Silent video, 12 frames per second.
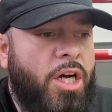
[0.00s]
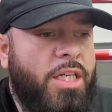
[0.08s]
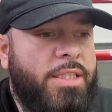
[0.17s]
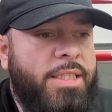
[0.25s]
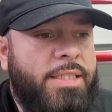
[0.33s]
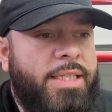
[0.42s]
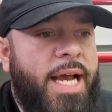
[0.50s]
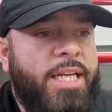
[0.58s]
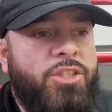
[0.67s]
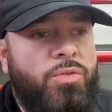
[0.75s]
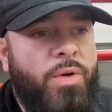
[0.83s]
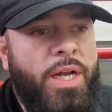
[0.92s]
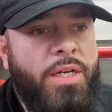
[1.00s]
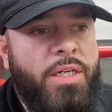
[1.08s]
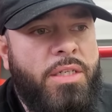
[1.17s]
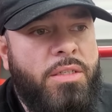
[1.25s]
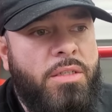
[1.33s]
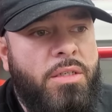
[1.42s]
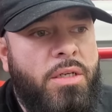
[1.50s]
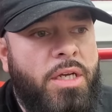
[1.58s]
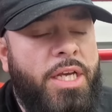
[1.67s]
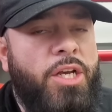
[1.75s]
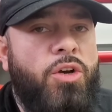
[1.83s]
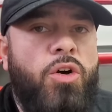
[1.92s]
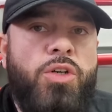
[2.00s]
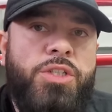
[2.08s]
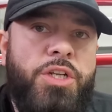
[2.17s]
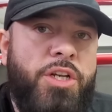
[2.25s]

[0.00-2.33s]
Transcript: a detached retina can cause